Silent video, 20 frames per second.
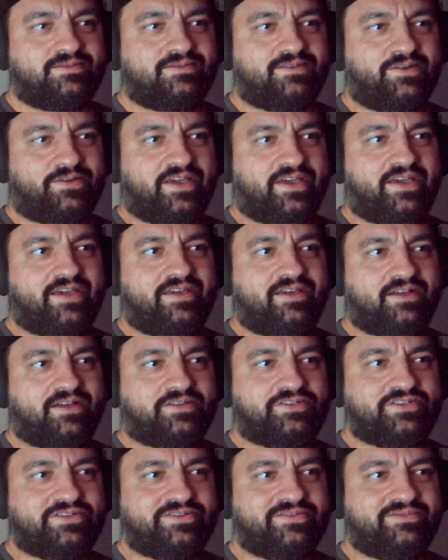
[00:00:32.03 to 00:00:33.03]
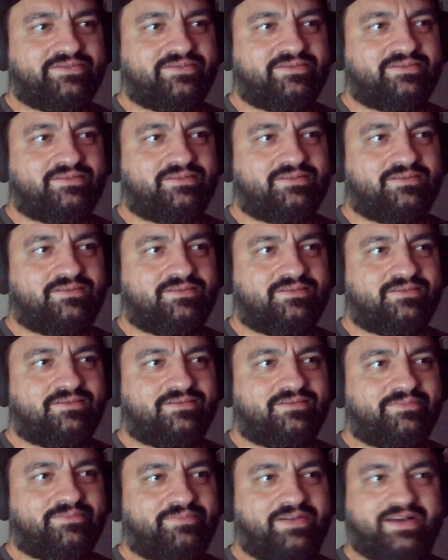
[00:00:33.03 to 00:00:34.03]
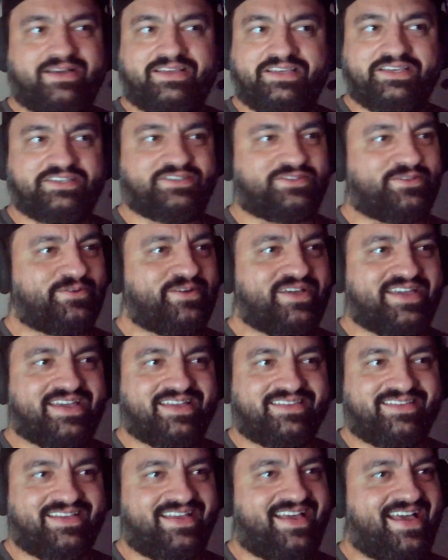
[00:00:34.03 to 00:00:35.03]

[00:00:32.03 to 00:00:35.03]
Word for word: Okay, gotcha. Uh, he's doing it.